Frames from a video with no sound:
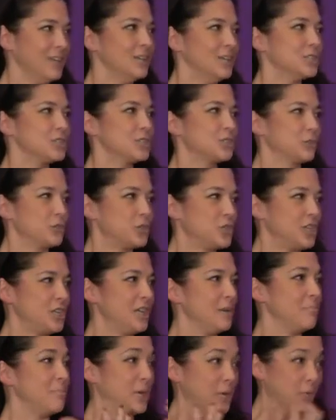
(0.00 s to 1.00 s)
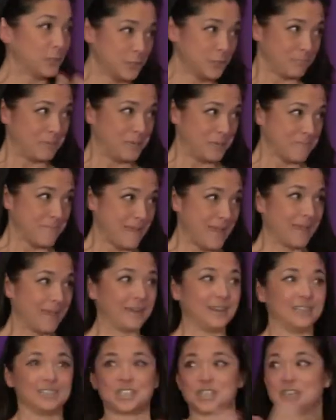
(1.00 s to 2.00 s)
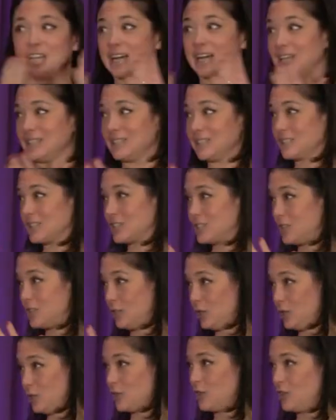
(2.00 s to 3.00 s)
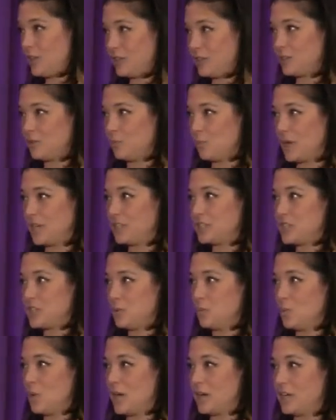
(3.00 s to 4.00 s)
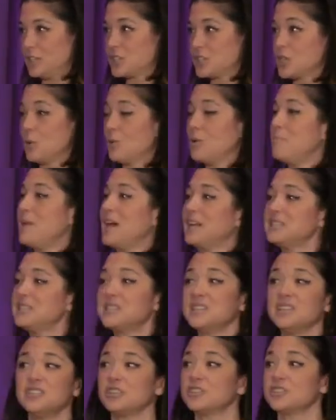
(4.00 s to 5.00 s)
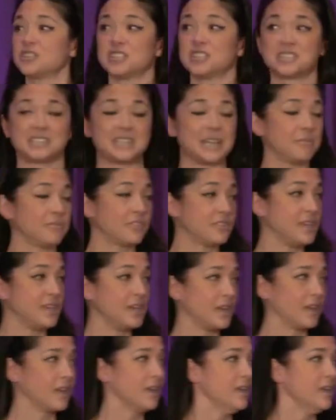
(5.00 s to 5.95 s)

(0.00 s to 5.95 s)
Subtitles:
So she appeared to be a man, and she got to learn it the way she wanted. So in medicine, there's the same thing.